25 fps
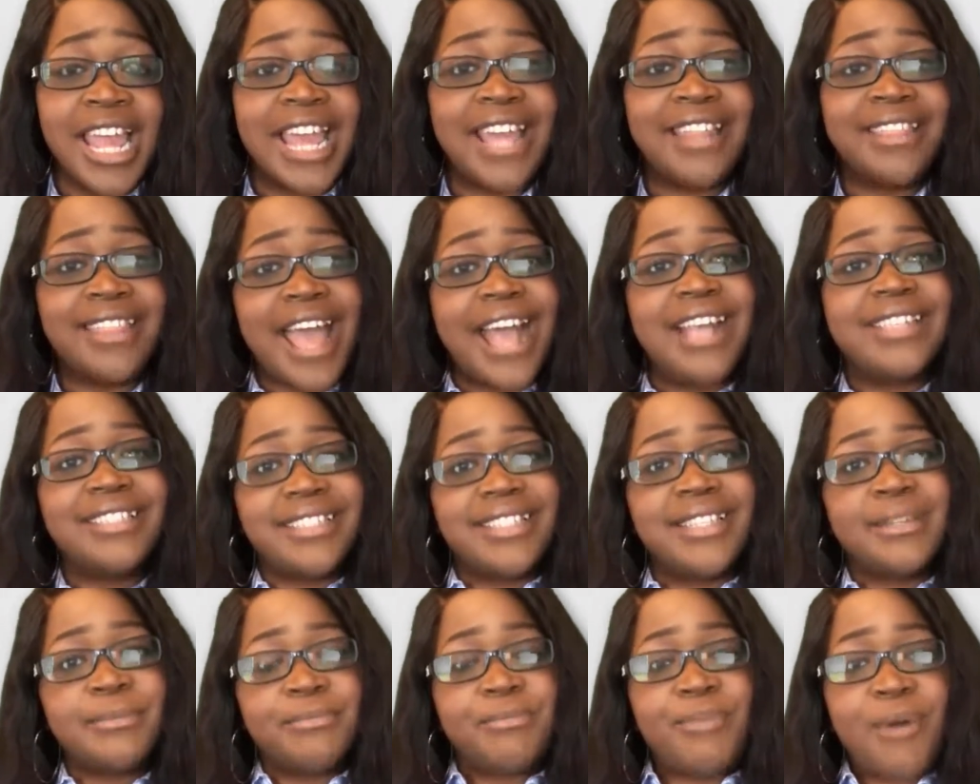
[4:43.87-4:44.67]
And
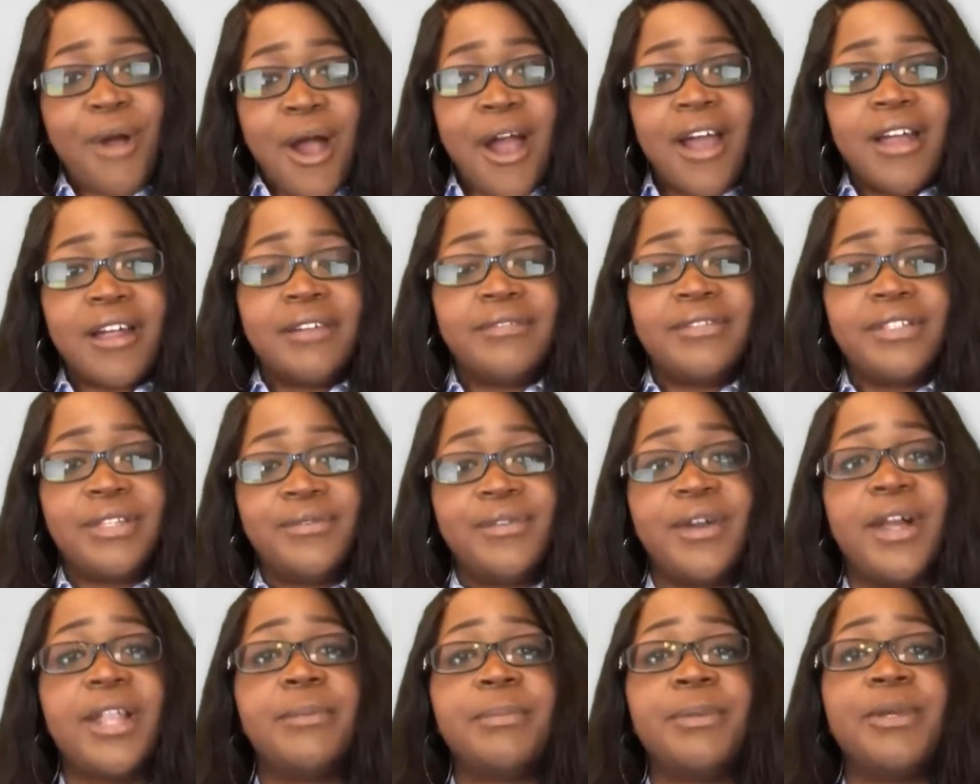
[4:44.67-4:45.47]
that's the part of
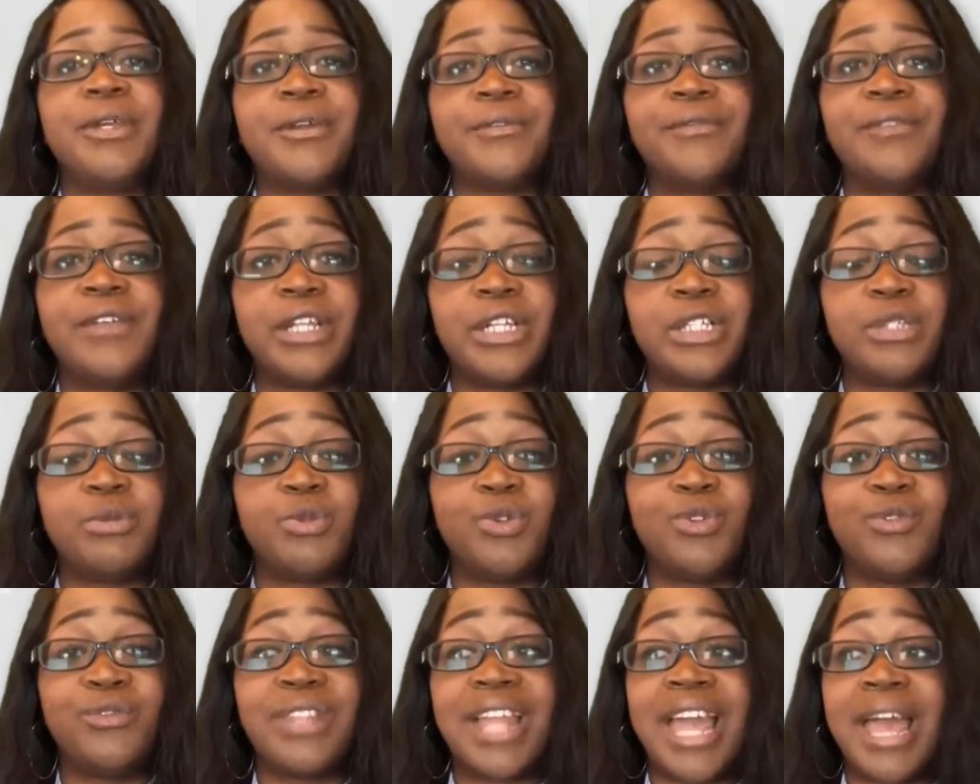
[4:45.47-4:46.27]
developing your Phoenix
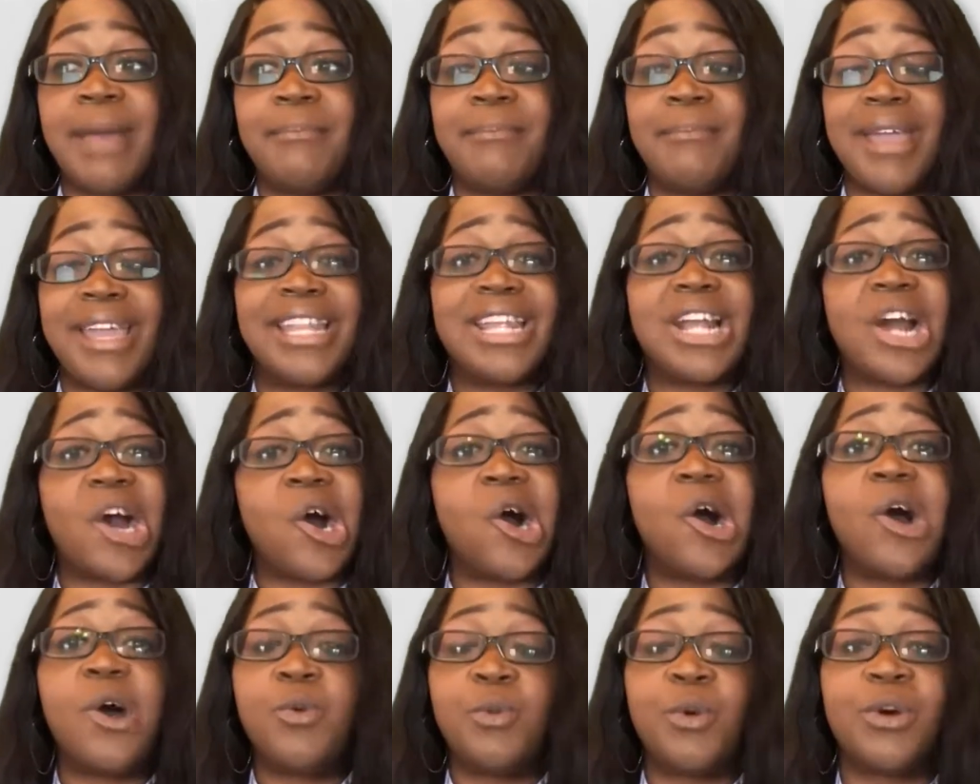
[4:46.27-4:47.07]
Move that made it
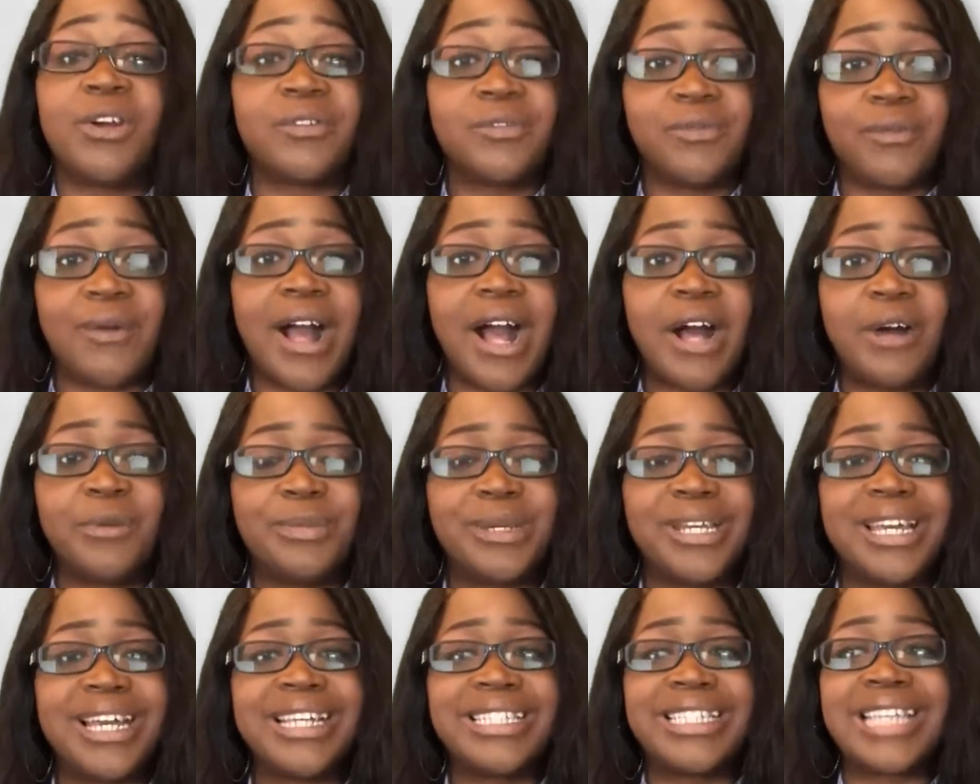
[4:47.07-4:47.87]
all
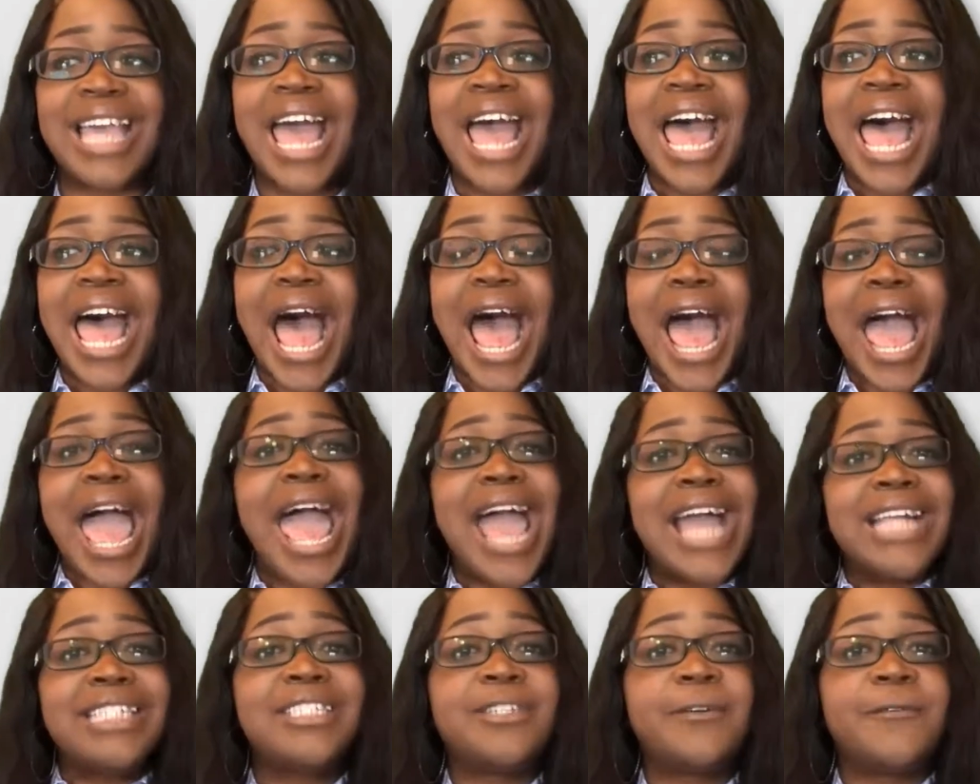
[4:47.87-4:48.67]
worthwhile, because I
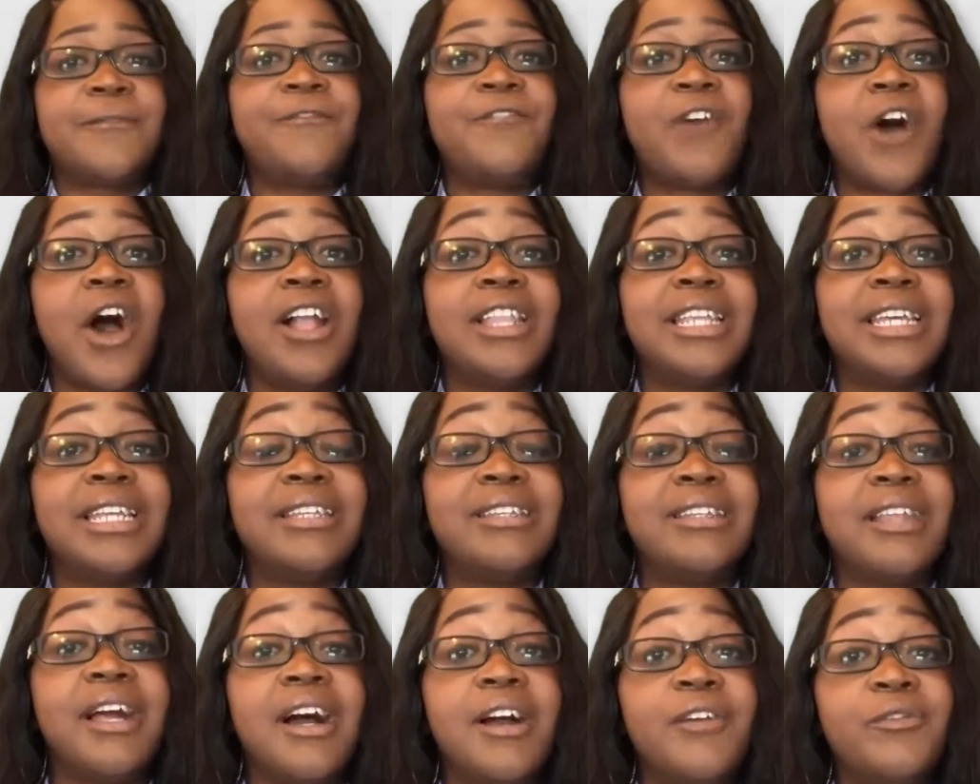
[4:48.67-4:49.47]
had to fall
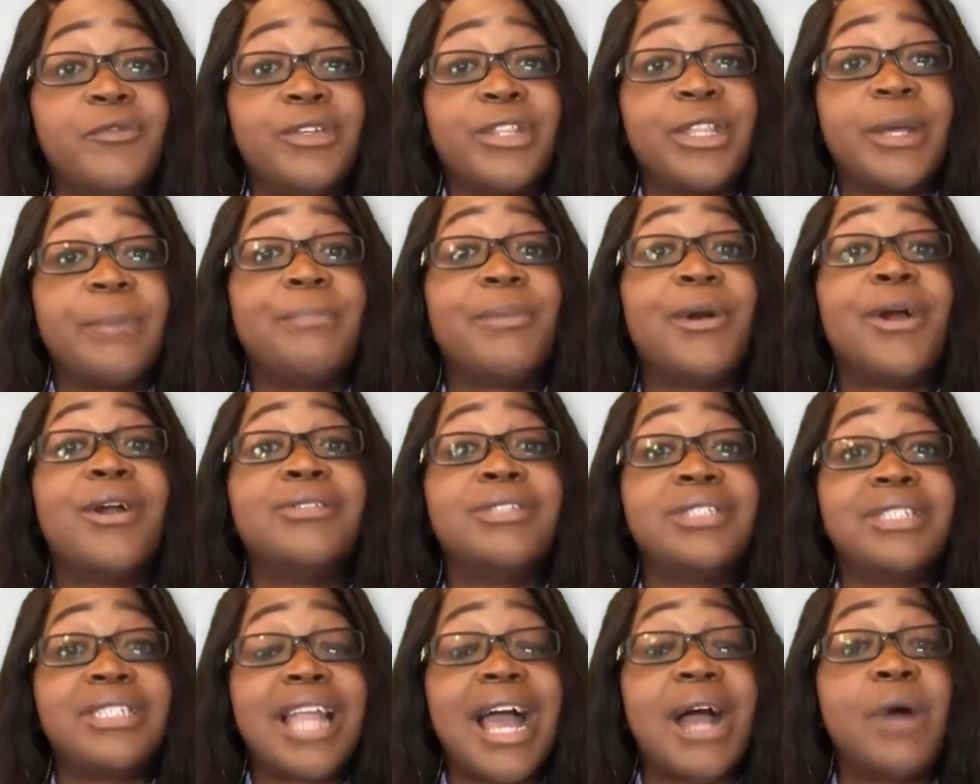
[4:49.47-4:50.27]
in love with the
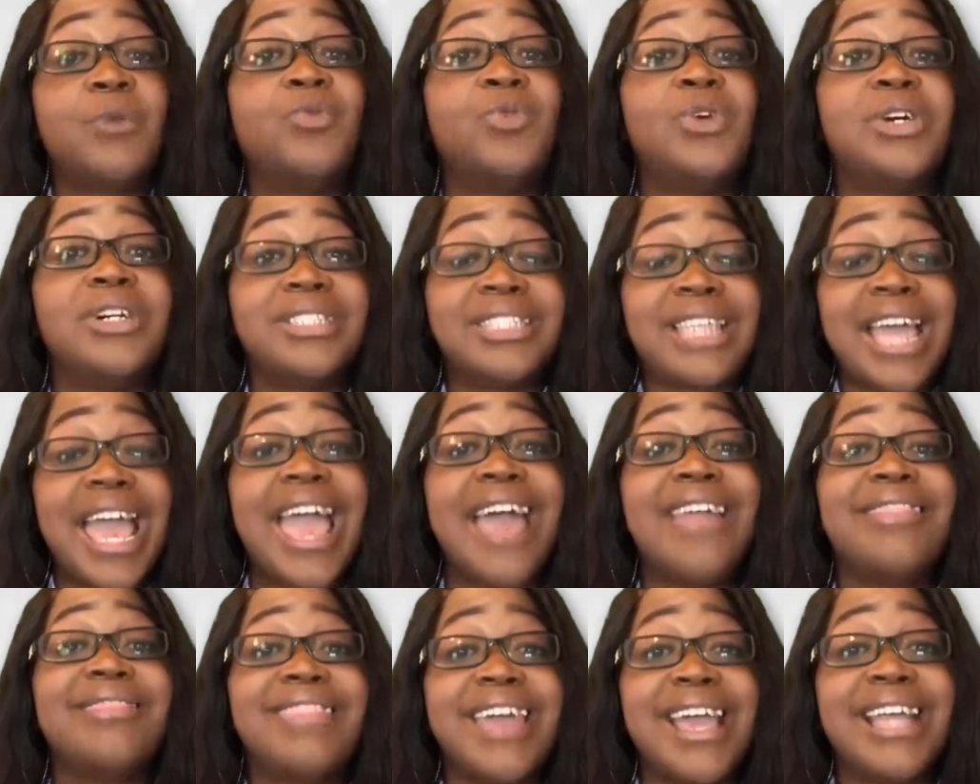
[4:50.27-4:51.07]
person I was
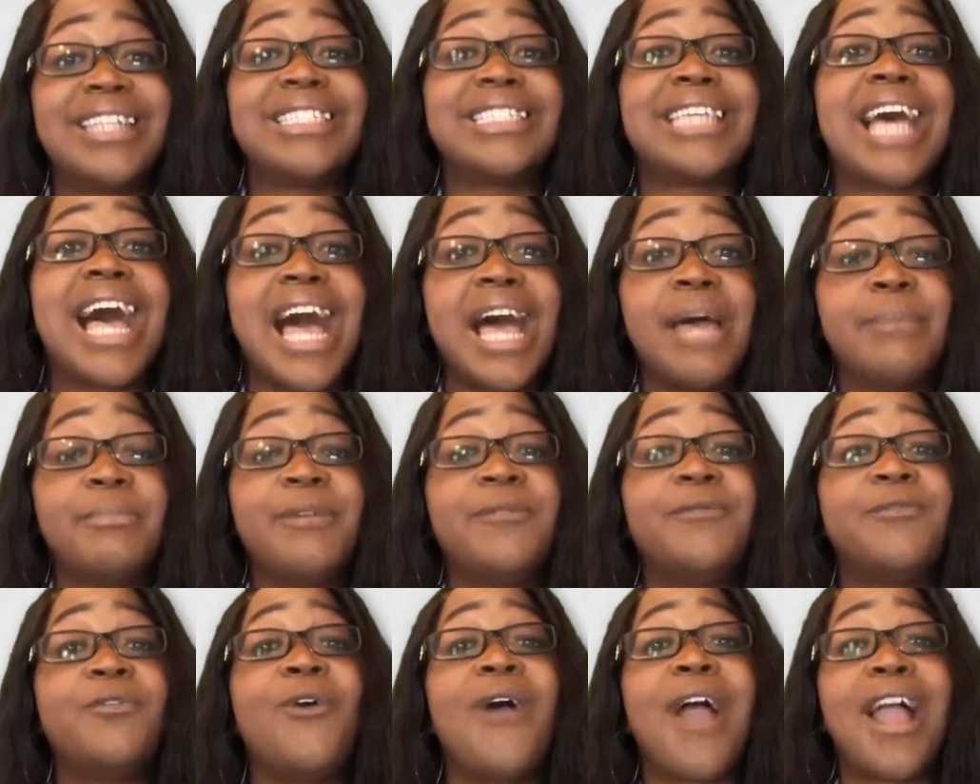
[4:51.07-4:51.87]
at that time
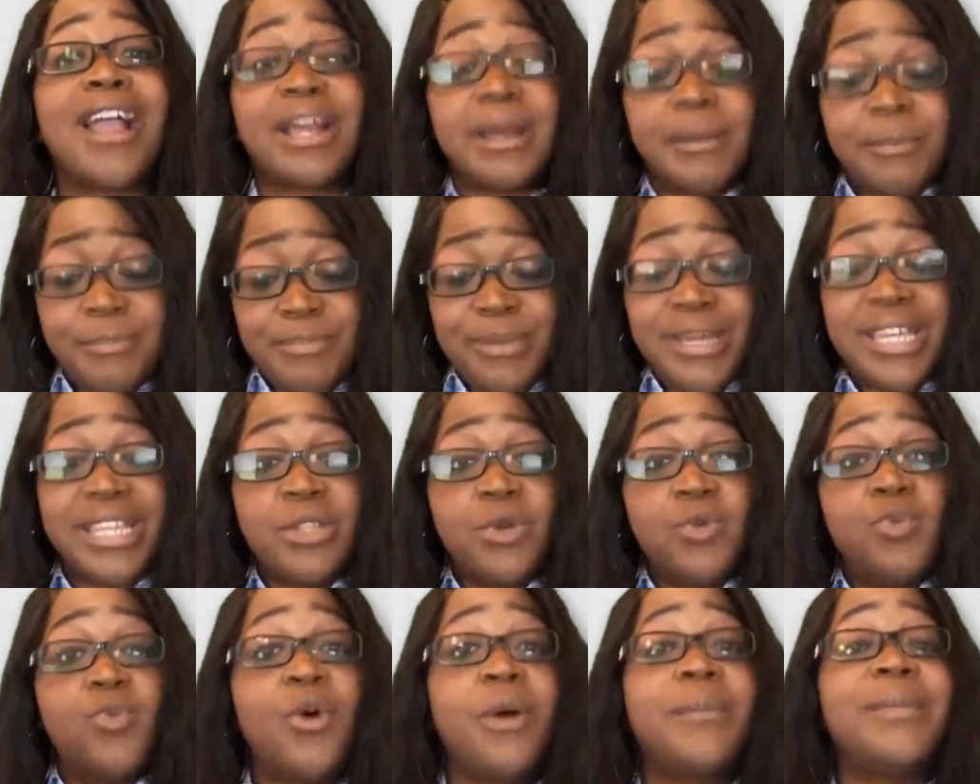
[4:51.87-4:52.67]
before I could be
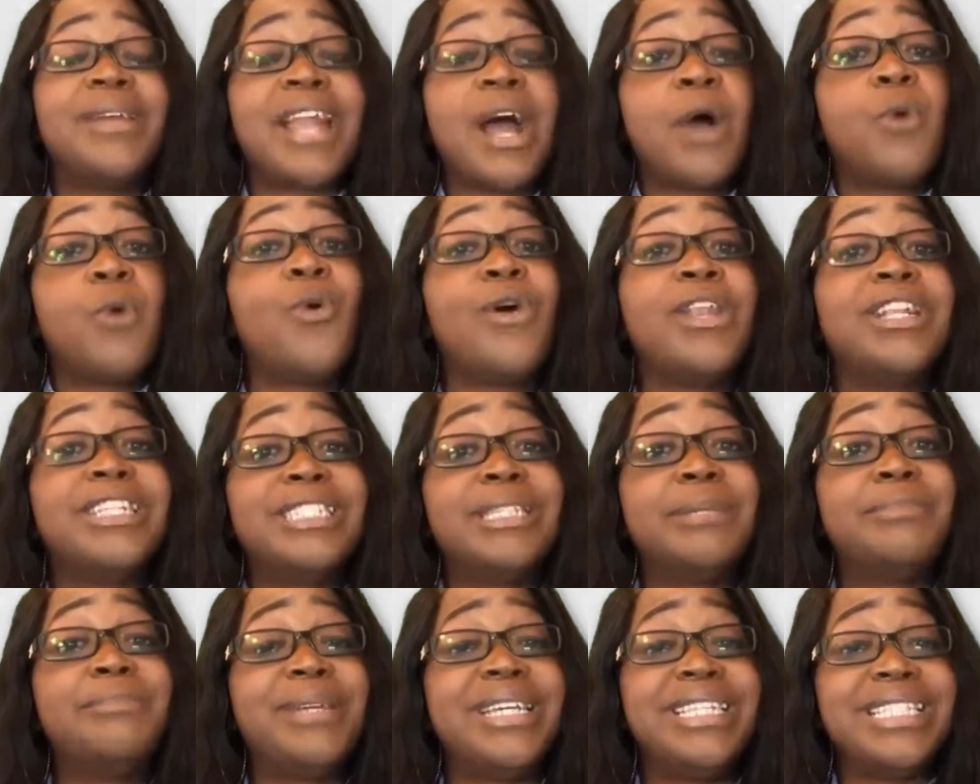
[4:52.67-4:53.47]
the woman I
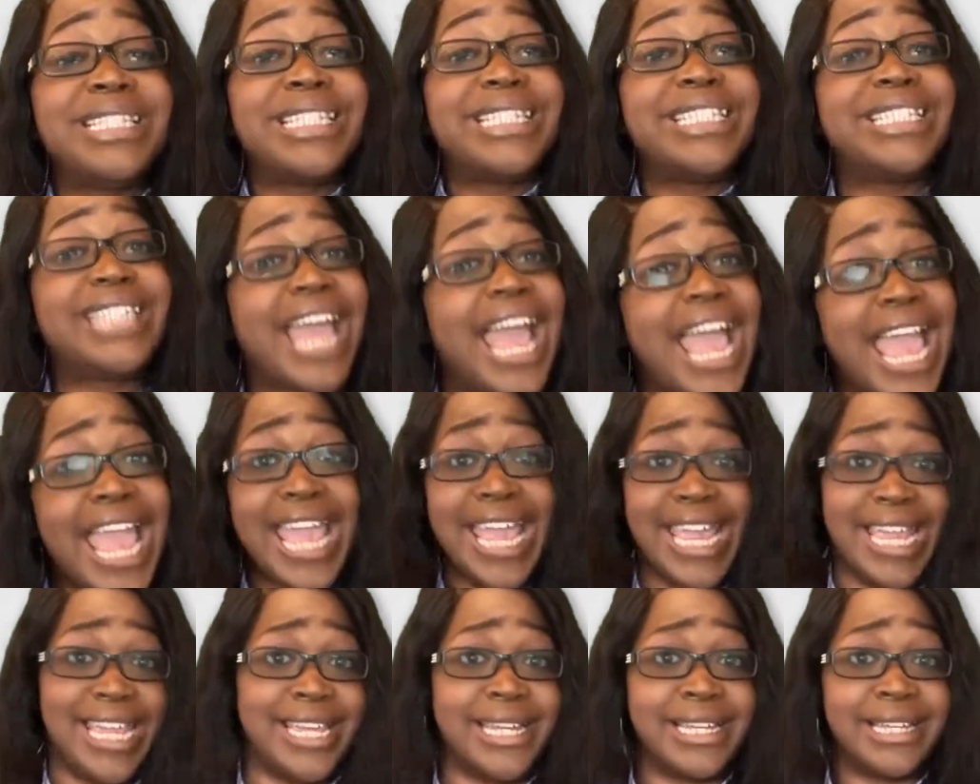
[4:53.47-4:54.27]
wanted to be
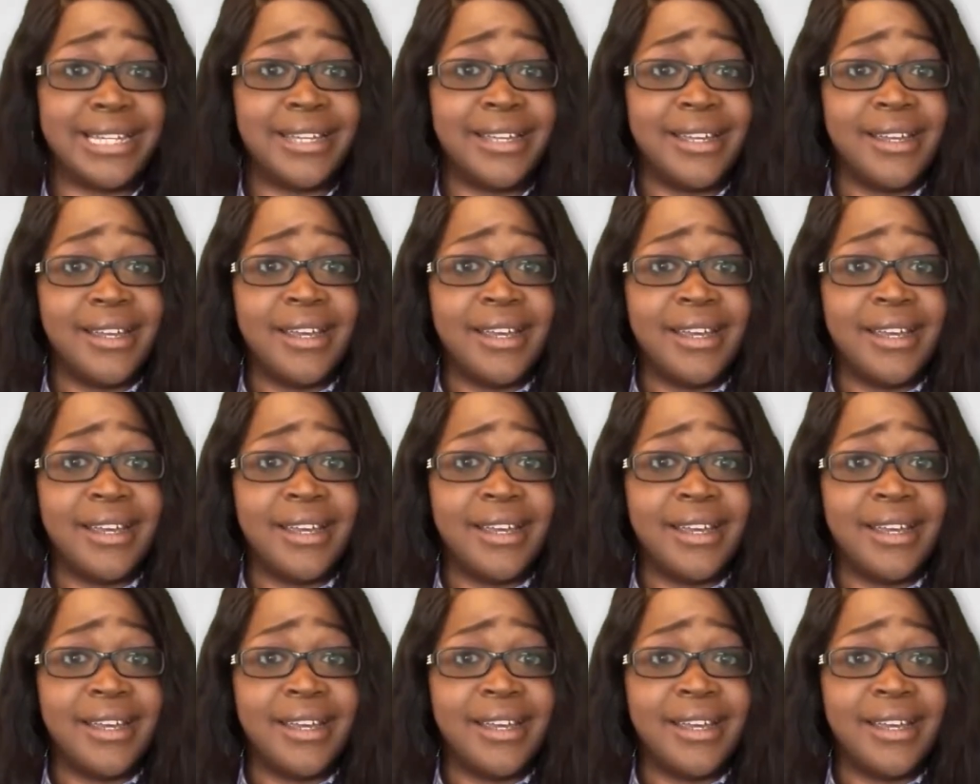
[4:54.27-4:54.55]
today.